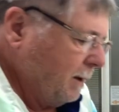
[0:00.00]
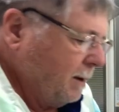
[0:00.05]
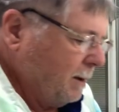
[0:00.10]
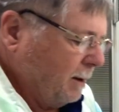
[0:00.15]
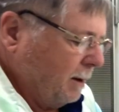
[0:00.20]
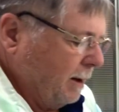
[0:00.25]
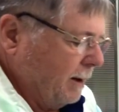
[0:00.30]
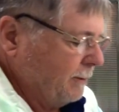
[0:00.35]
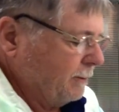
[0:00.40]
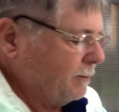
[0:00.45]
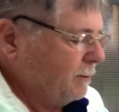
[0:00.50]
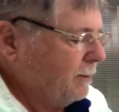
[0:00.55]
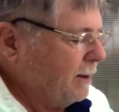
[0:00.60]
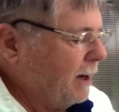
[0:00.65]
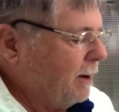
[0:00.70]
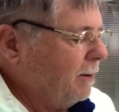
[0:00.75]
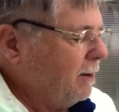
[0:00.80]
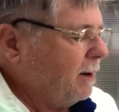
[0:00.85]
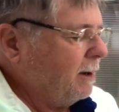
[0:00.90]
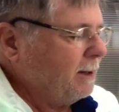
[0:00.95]
All right, so
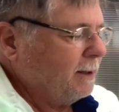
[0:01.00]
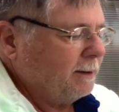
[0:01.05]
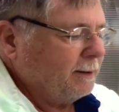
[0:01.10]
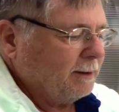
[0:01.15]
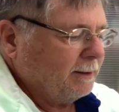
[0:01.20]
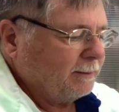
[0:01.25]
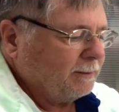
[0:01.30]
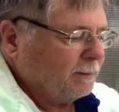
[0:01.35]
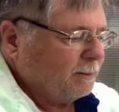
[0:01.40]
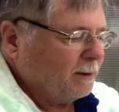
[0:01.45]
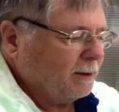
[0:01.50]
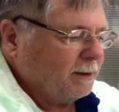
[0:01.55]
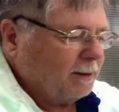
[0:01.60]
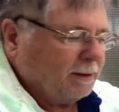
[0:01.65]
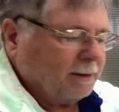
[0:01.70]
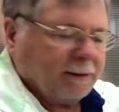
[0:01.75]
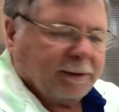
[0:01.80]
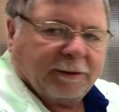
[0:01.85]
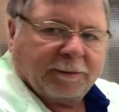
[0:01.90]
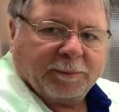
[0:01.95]
now in this
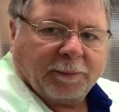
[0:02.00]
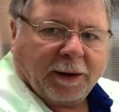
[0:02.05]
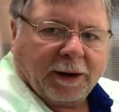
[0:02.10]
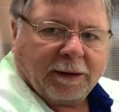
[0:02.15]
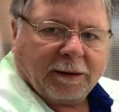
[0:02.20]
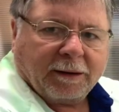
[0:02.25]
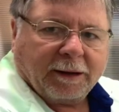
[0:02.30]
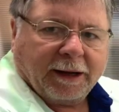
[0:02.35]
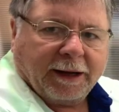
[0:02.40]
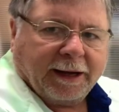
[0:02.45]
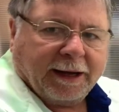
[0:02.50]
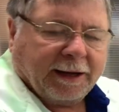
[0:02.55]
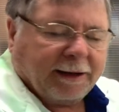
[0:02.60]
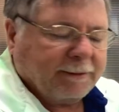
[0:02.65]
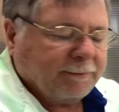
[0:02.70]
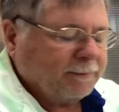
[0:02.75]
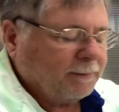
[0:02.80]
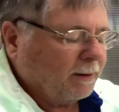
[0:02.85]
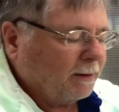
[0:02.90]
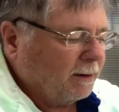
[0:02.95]
bottle, I
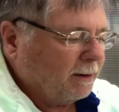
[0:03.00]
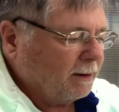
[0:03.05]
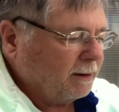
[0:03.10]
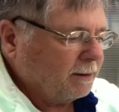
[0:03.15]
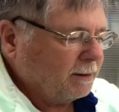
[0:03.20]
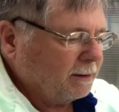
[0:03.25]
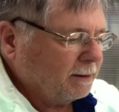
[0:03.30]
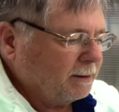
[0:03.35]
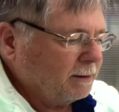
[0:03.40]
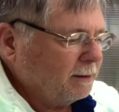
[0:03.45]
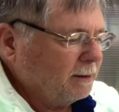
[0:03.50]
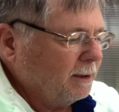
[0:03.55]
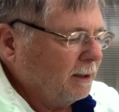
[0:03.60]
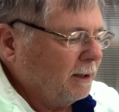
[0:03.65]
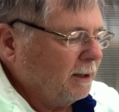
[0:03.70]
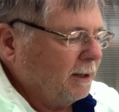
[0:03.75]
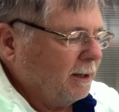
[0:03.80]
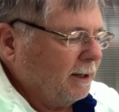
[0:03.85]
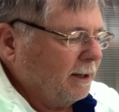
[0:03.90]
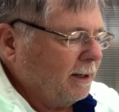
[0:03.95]
have agar
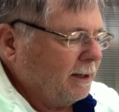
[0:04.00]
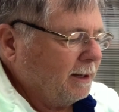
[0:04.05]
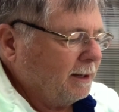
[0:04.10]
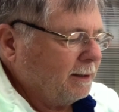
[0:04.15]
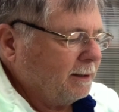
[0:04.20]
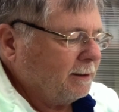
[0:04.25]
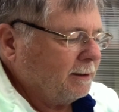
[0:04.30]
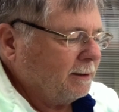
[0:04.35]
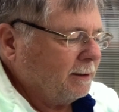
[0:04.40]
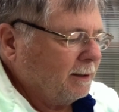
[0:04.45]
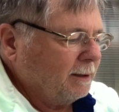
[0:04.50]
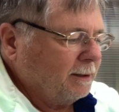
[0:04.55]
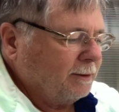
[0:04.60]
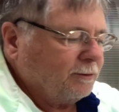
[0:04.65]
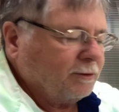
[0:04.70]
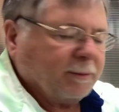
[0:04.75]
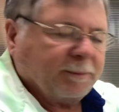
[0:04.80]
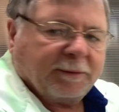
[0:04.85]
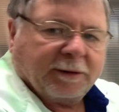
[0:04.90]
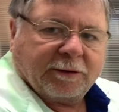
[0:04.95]
and
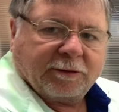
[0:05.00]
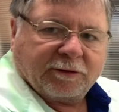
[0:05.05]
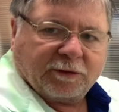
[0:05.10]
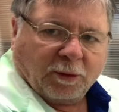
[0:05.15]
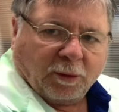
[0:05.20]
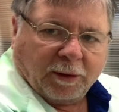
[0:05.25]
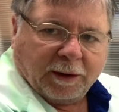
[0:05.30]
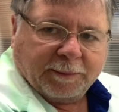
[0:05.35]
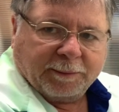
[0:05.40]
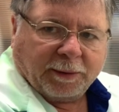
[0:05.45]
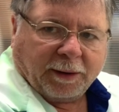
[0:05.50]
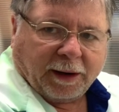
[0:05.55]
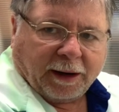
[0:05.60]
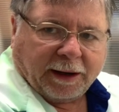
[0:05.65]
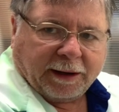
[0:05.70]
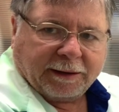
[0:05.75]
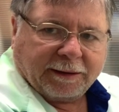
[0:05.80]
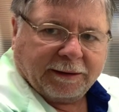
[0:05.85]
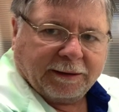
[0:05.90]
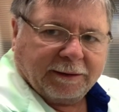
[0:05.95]
tryptic soy
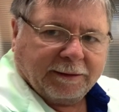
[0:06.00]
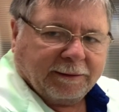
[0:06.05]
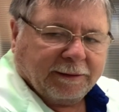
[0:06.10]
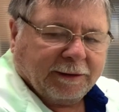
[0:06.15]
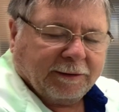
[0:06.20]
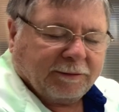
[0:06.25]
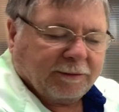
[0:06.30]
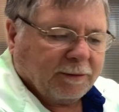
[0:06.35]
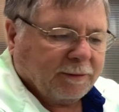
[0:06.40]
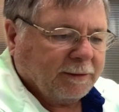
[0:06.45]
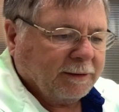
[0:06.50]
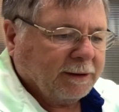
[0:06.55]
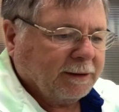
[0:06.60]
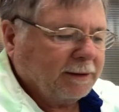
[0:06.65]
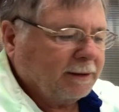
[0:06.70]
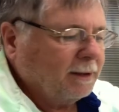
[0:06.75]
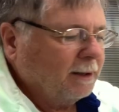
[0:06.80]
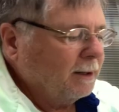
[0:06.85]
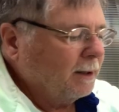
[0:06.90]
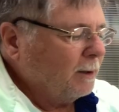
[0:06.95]
broth. And so
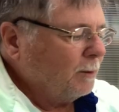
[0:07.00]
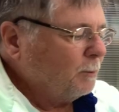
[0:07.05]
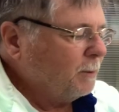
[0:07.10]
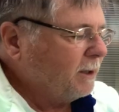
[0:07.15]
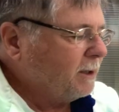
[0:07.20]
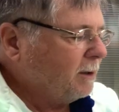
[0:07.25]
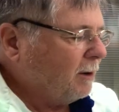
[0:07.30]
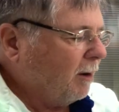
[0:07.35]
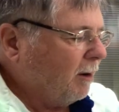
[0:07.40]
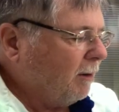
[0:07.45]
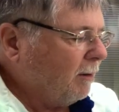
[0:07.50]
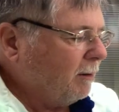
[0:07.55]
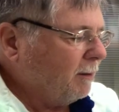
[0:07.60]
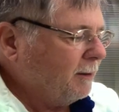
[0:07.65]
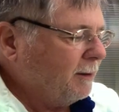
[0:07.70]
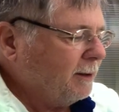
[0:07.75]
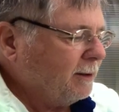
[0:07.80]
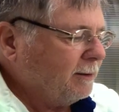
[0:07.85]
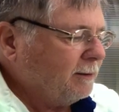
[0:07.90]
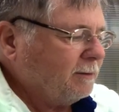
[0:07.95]
then we call
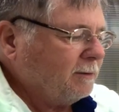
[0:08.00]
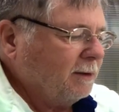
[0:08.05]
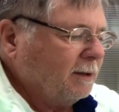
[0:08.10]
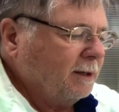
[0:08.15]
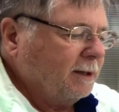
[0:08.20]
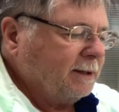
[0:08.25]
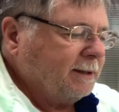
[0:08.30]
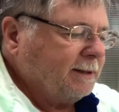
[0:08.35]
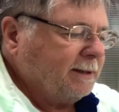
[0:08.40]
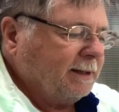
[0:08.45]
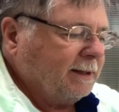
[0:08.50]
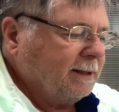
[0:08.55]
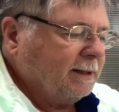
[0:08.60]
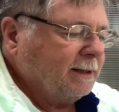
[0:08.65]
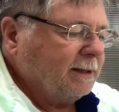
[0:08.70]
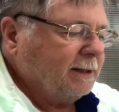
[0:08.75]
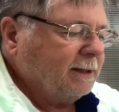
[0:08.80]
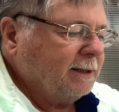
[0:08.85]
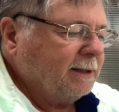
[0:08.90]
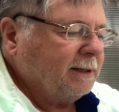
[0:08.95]
this
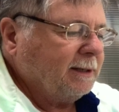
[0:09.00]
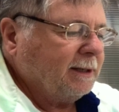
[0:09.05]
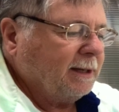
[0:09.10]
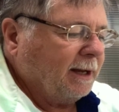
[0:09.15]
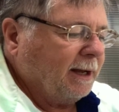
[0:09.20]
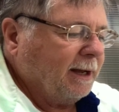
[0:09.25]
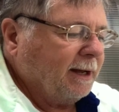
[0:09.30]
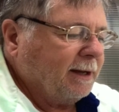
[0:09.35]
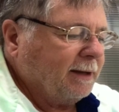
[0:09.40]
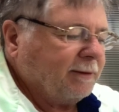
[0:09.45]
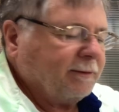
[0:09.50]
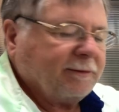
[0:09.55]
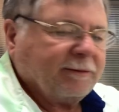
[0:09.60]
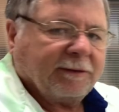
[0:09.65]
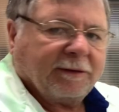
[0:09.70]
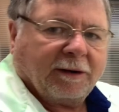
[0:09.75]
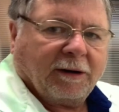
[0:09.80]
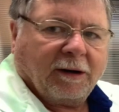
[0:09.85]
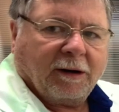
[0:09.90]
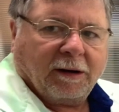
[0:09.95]
TS
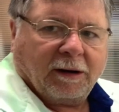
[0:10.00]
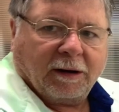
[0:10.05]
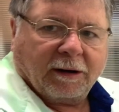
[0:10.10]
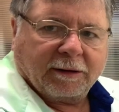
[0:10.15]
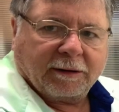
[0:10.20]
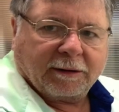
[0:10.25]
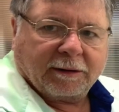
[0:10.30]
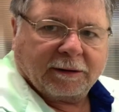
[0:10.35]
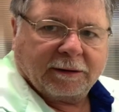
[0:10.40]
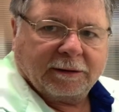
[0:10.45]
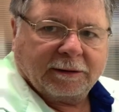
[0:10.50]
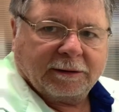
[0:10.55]
agar.